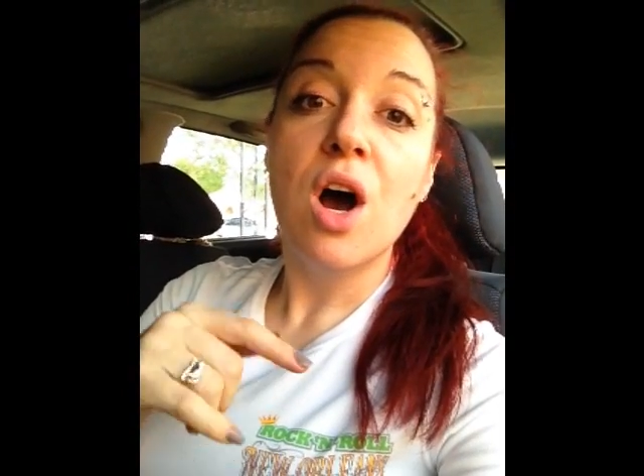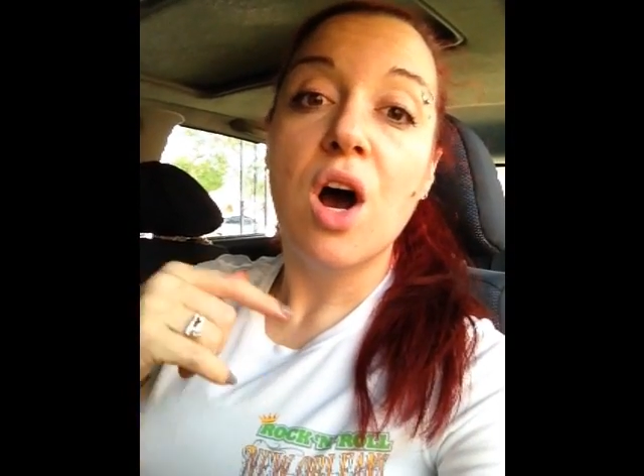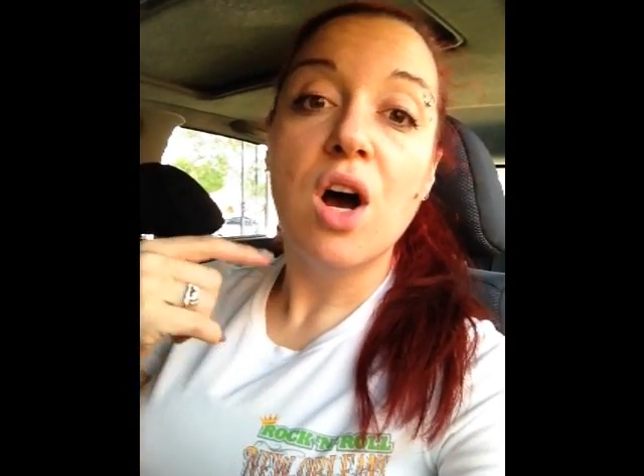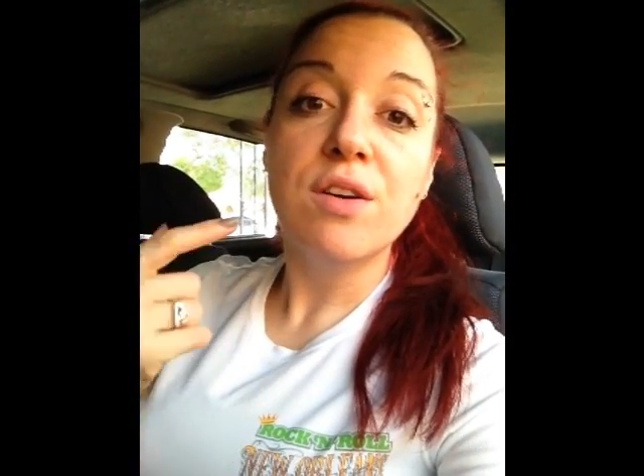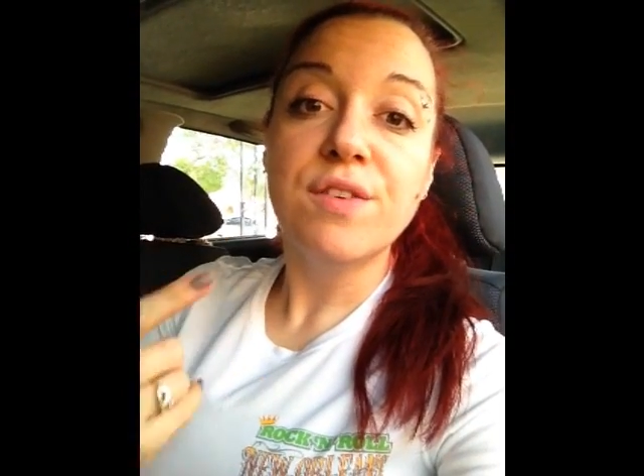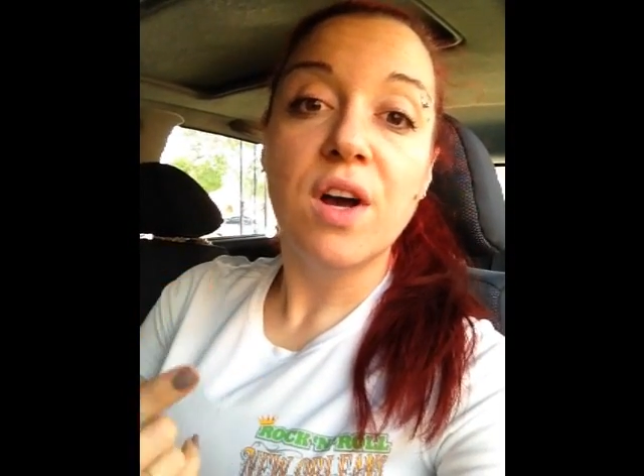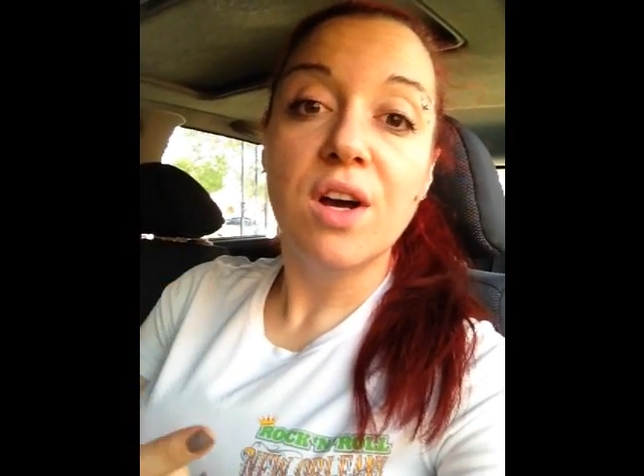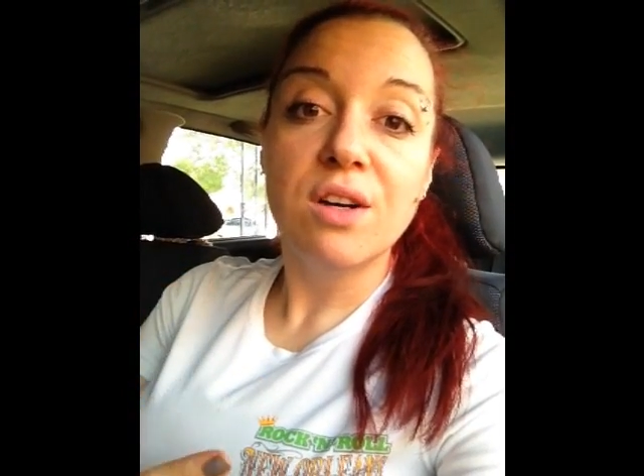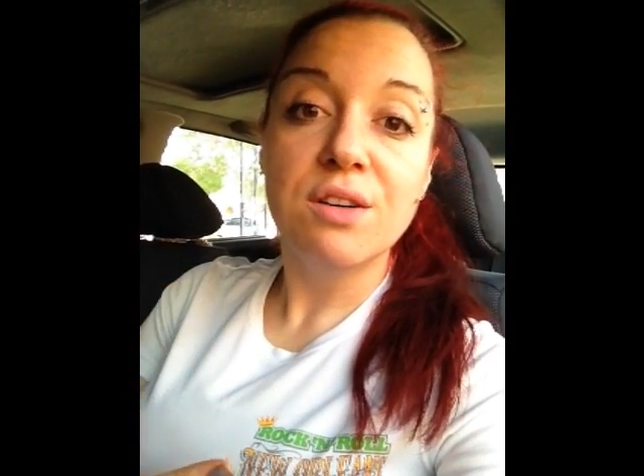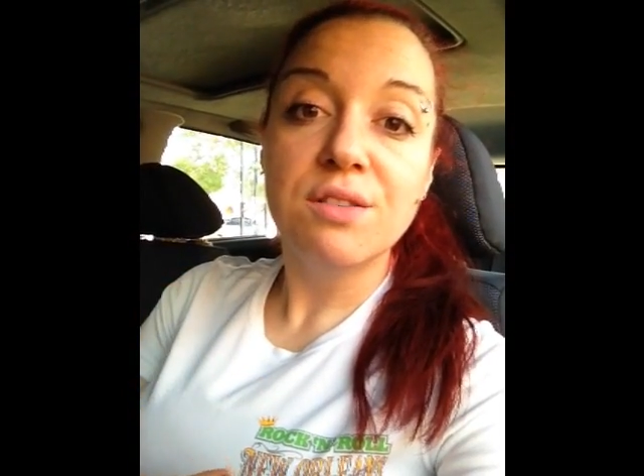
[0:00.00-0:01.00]
off
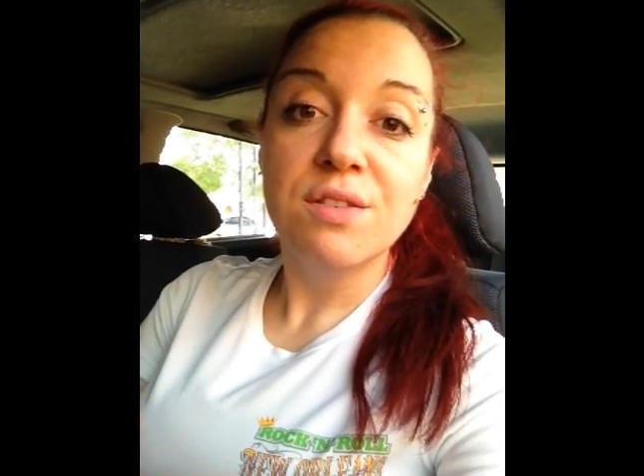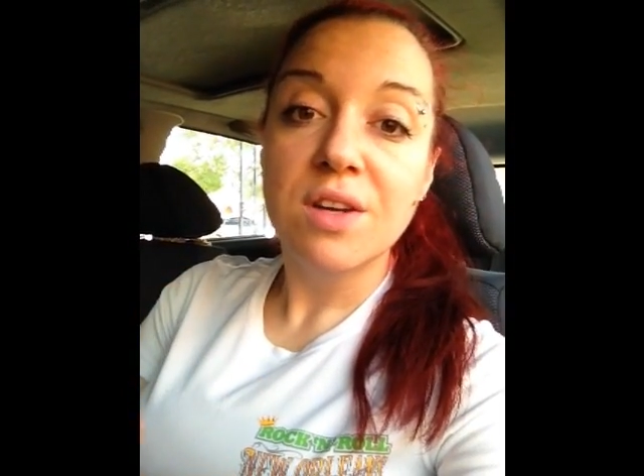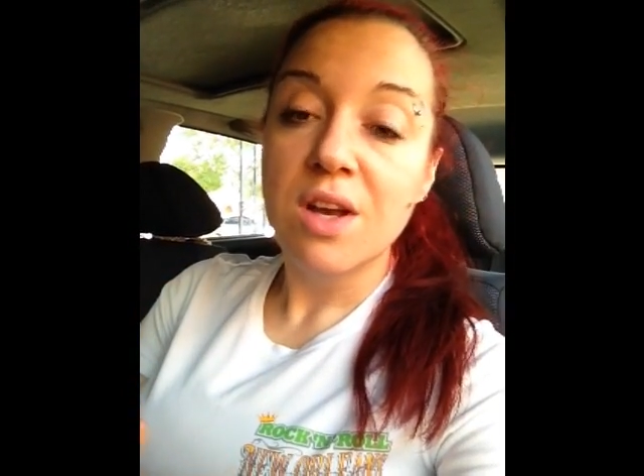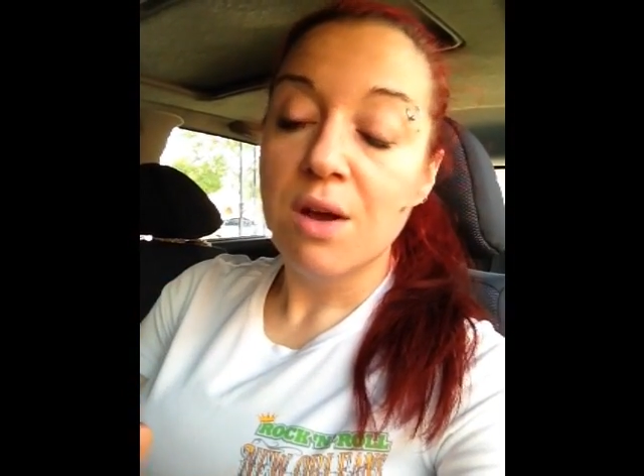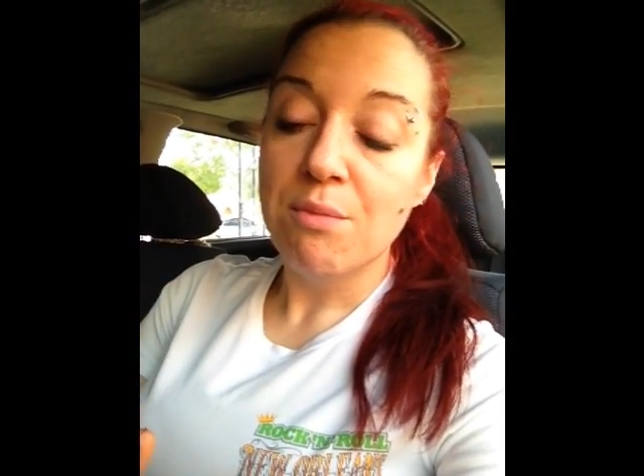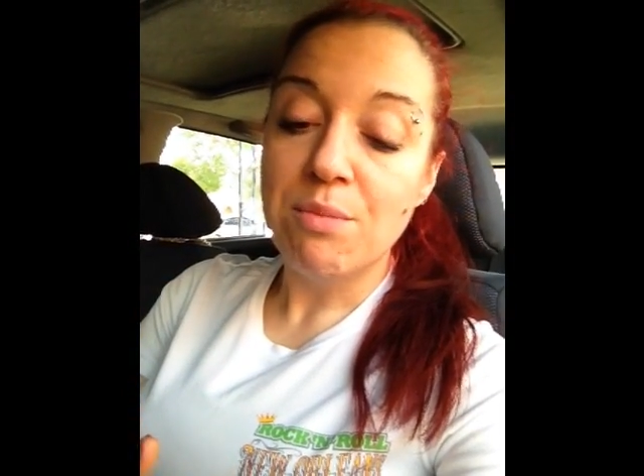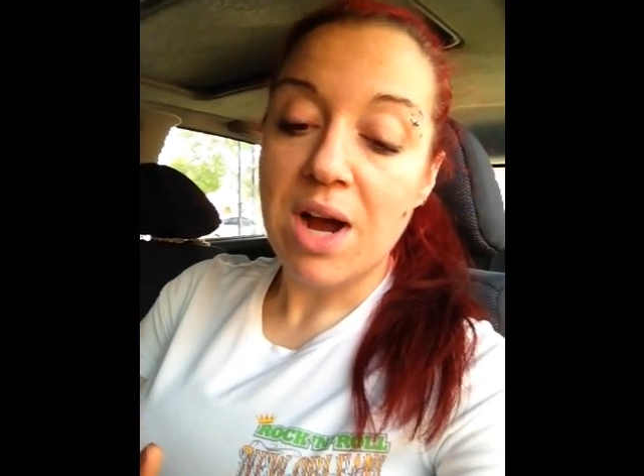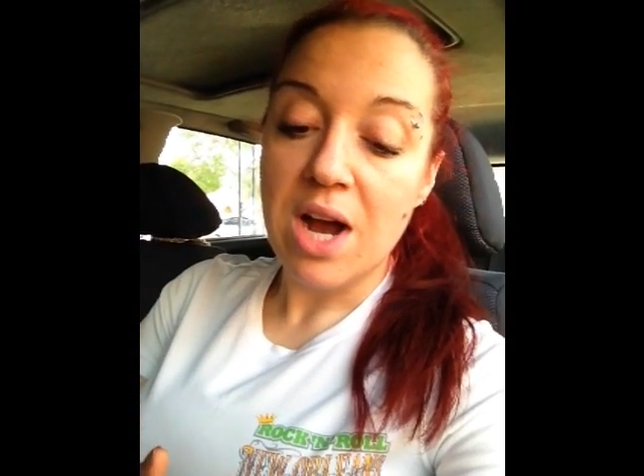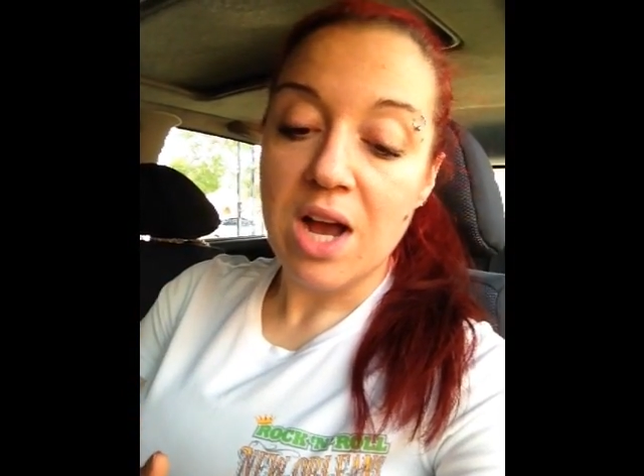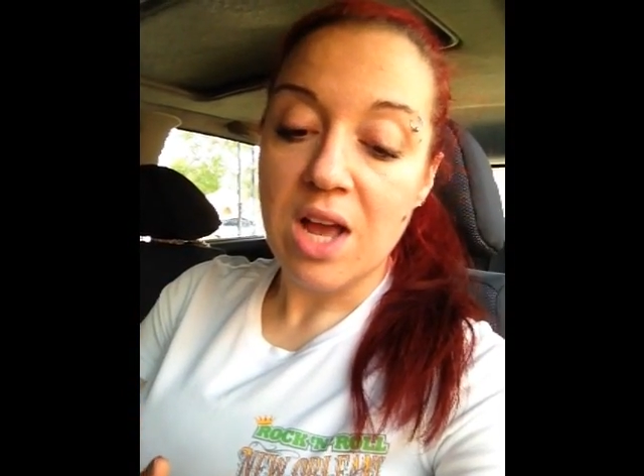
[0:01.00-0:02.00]
of
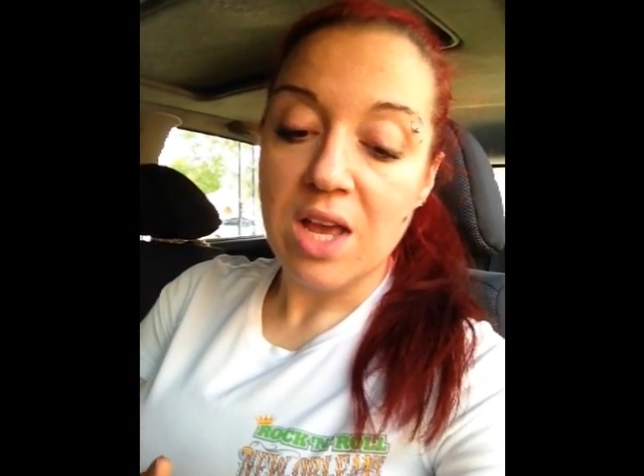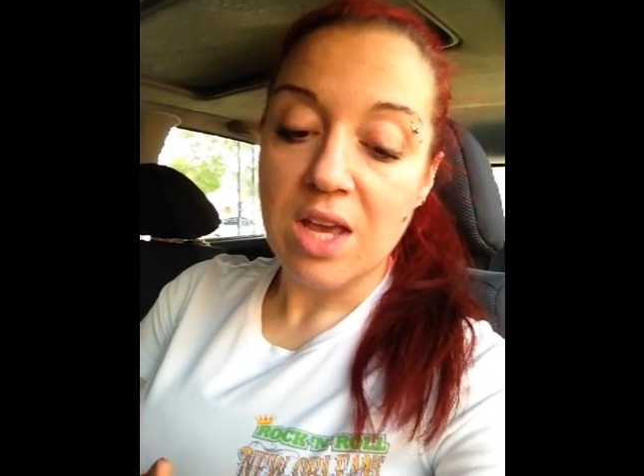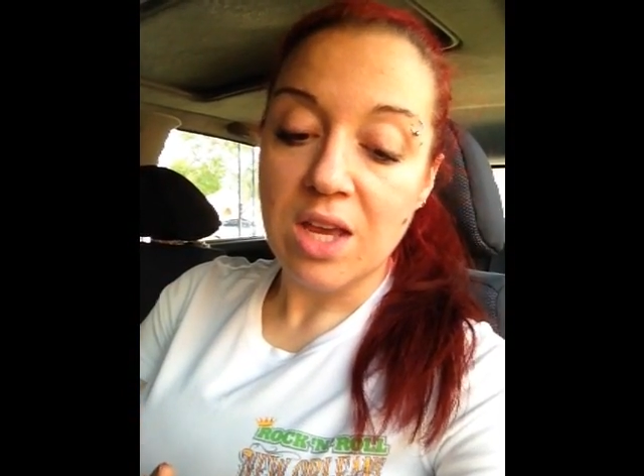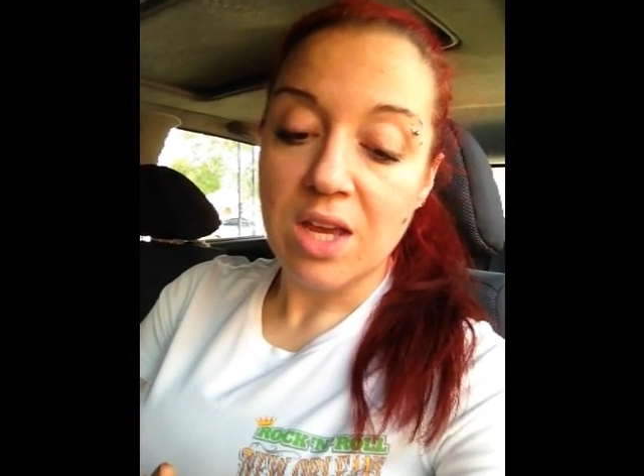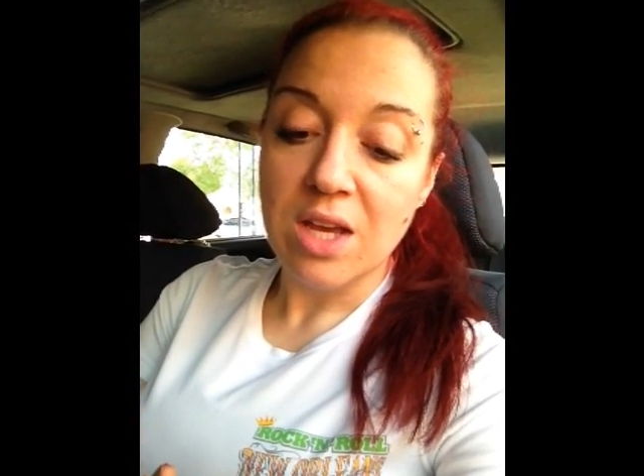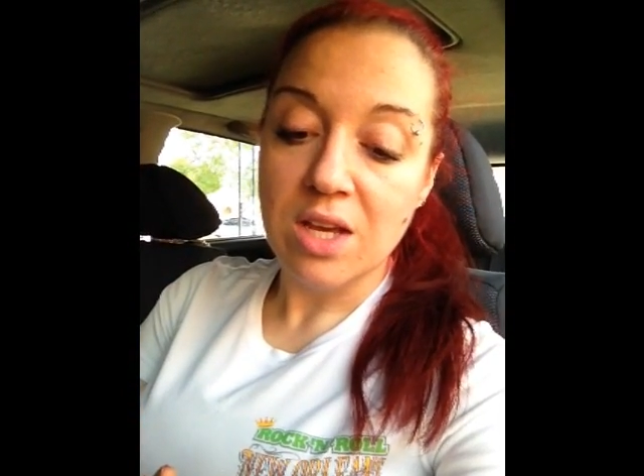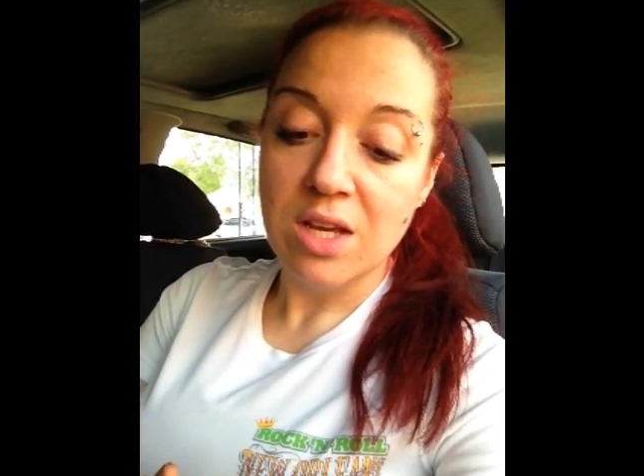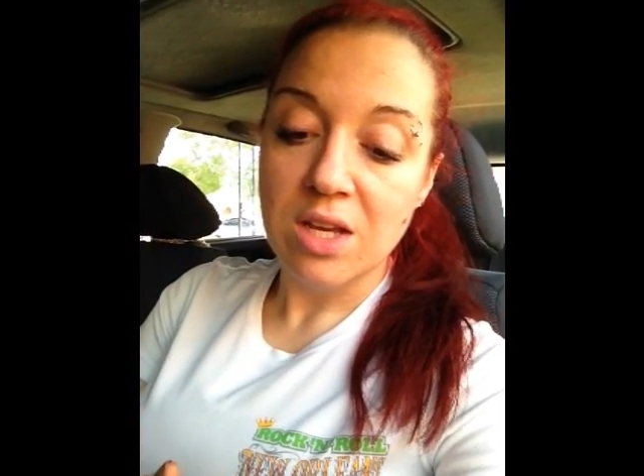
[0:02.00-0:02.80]
my